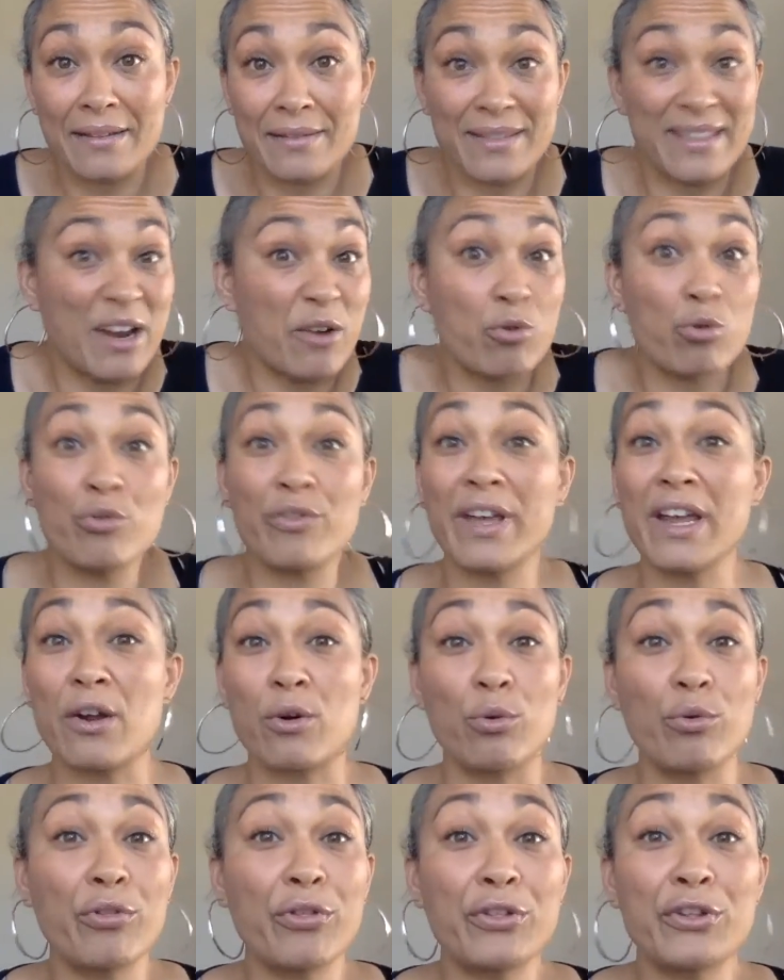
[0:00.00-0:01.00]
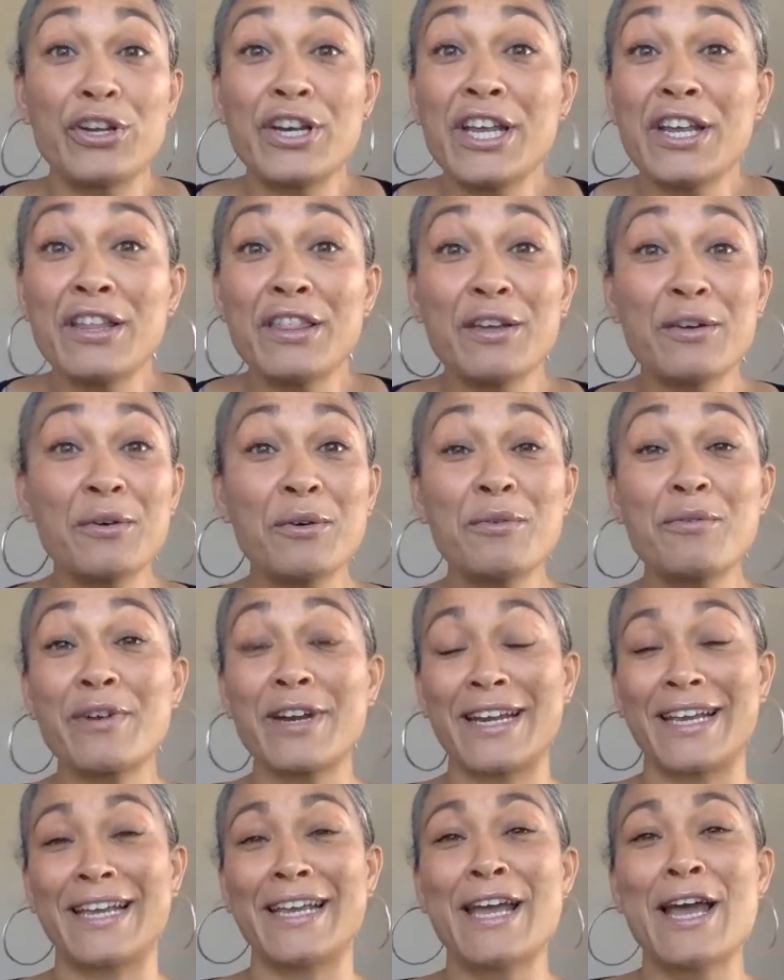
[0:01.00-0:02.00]
They're all there, all 30 are there
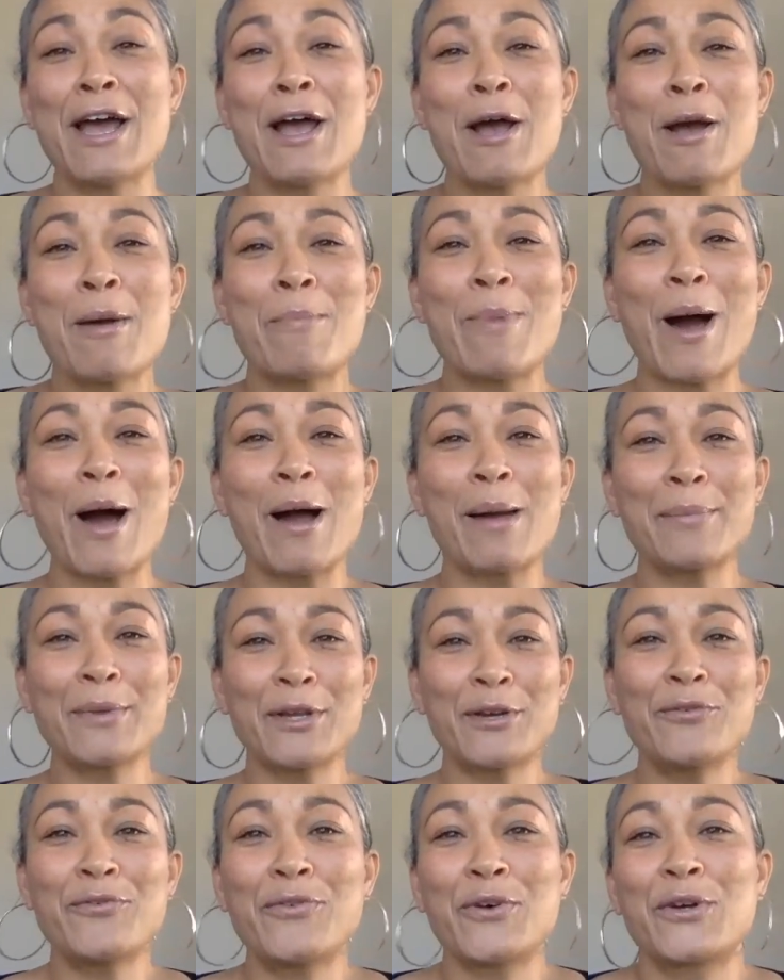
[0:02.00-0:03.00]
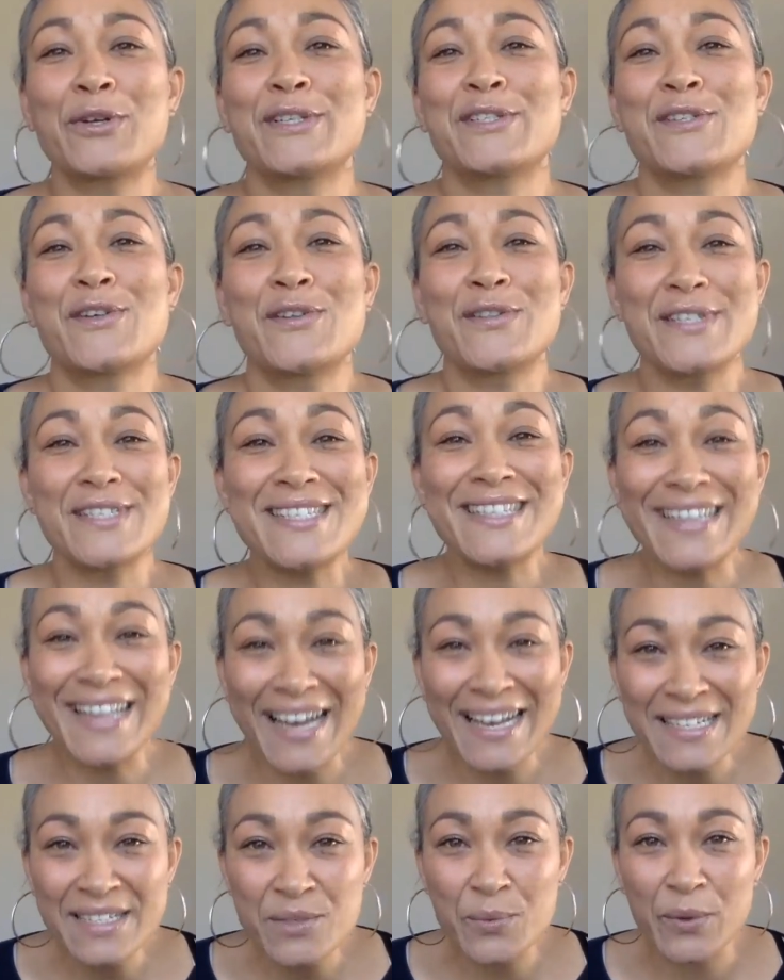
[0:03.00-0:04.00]
already, but I'm going to focus on this
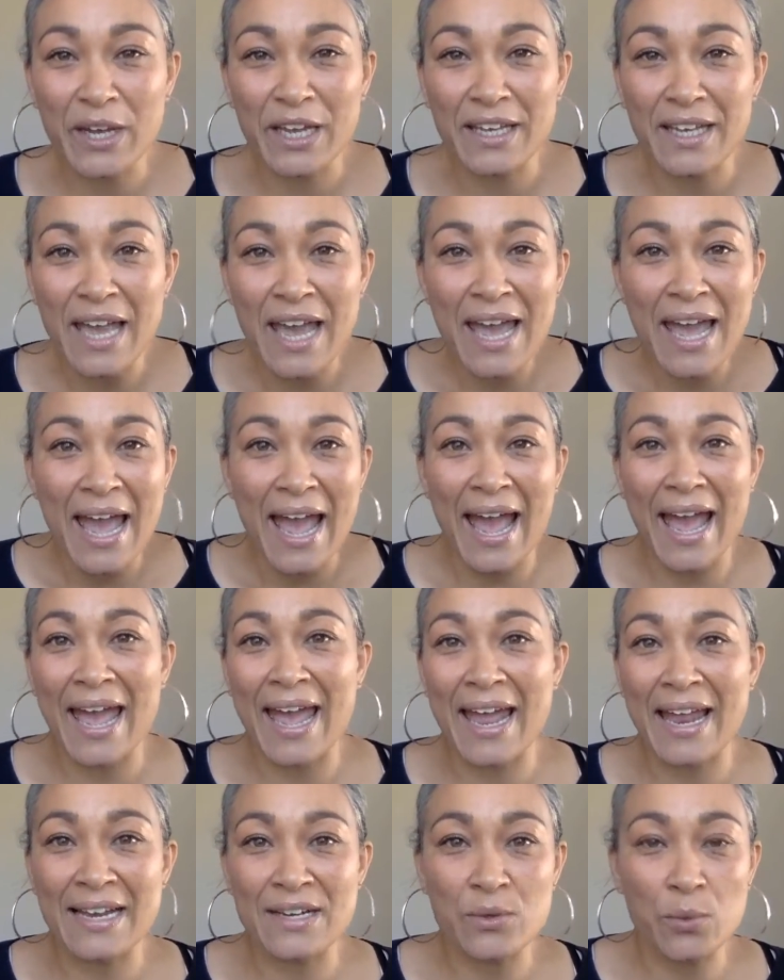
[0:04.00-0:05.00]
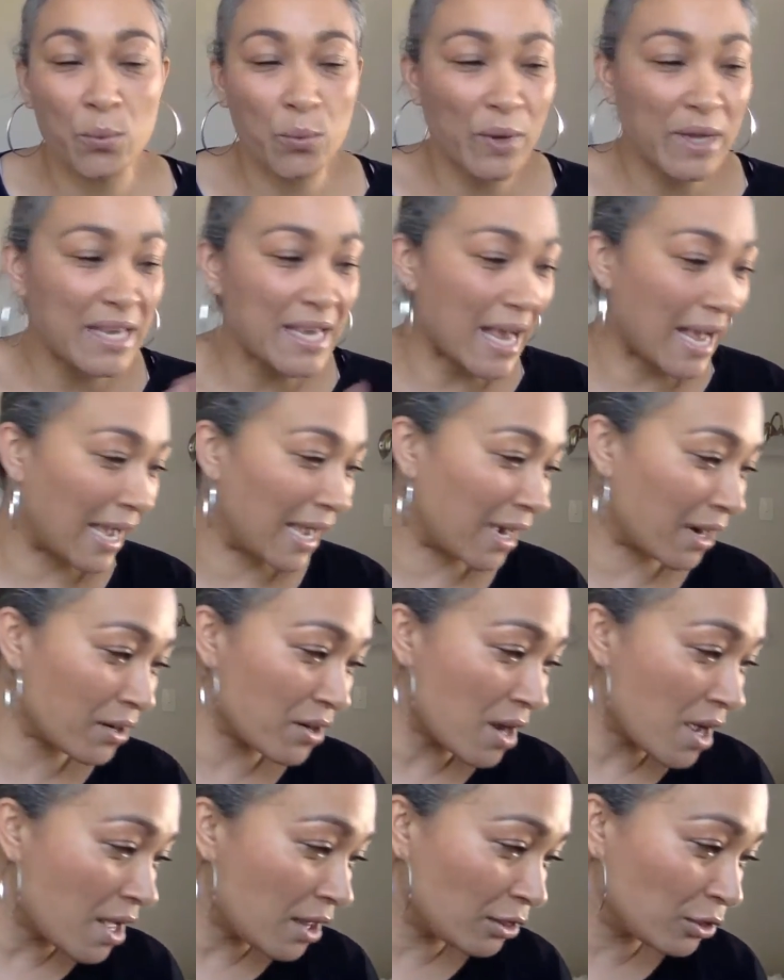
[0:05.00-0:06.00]
last week, and we
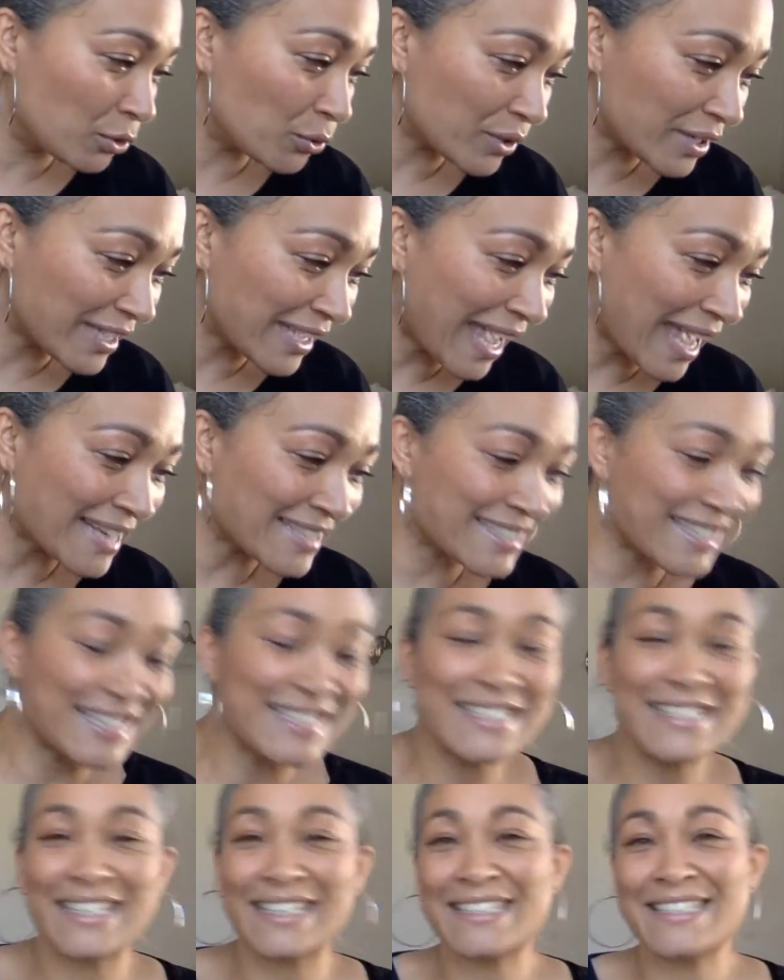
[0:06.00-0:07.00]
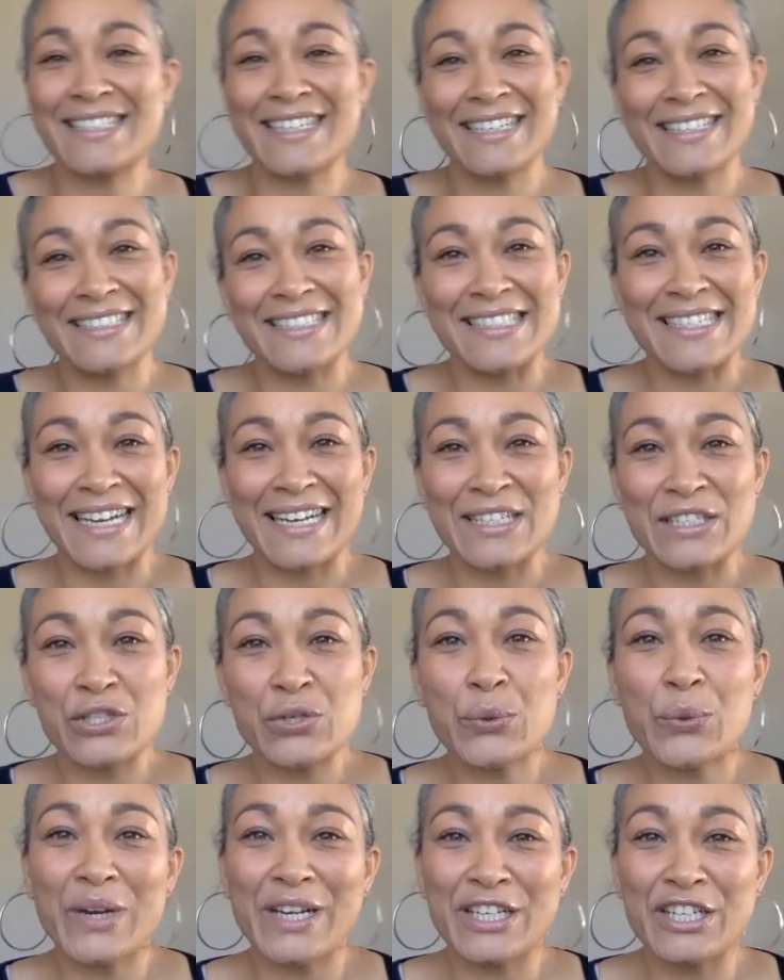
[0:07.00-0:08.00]
are looking at day 16 to day
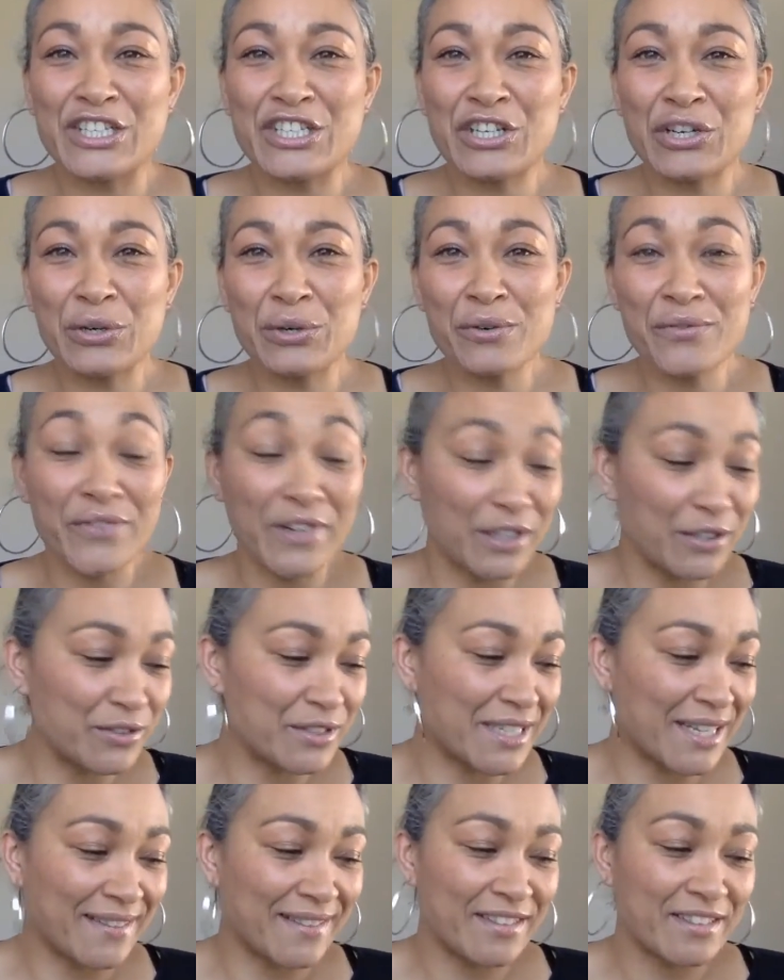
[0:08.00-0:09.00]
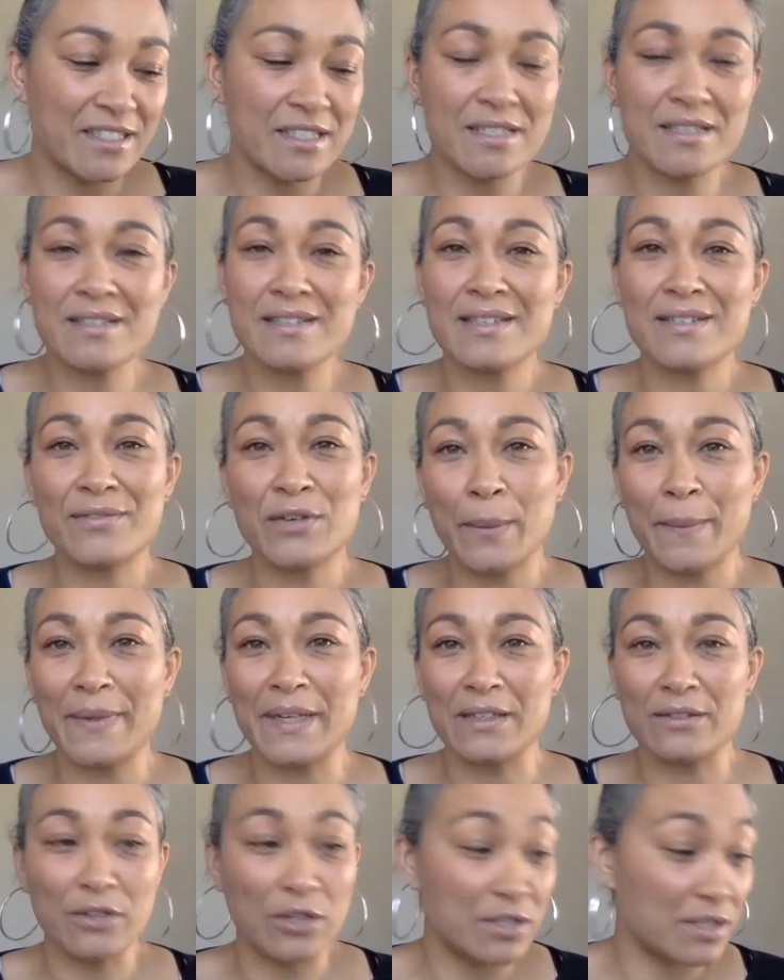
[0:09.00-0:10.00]
22. If I look down there, it's just because I've got my
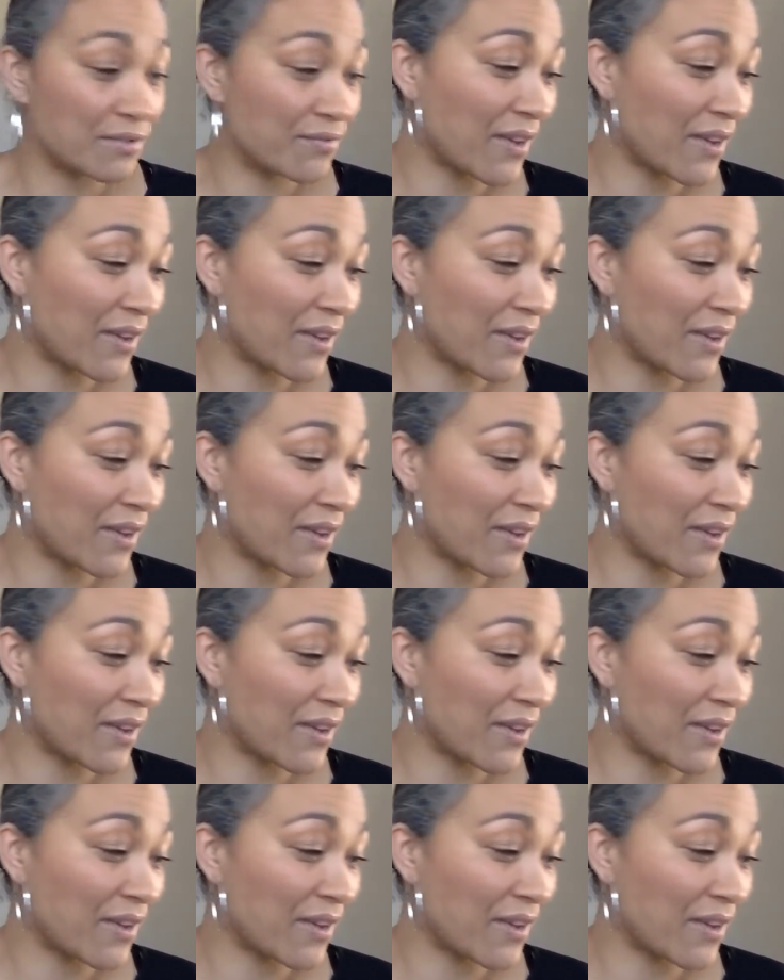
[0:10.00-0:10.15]
little notes.